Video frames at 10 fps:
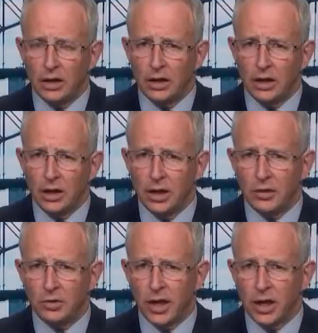
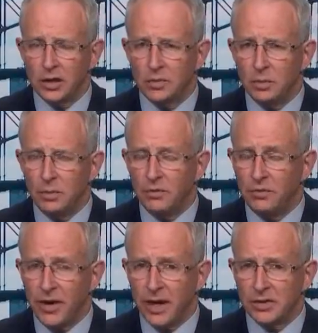Israel is
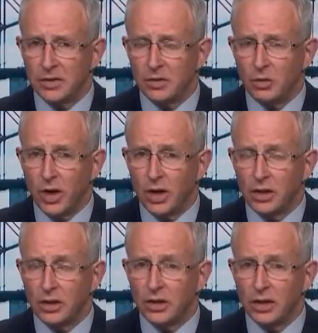faced
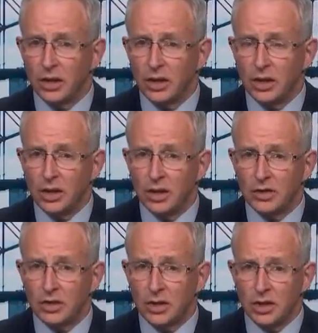with this
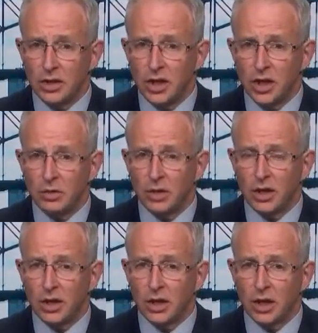
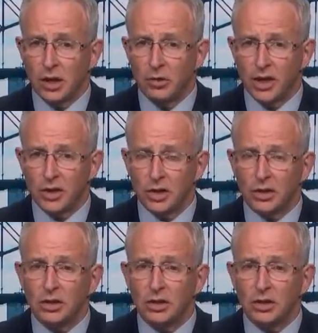continuing aggression,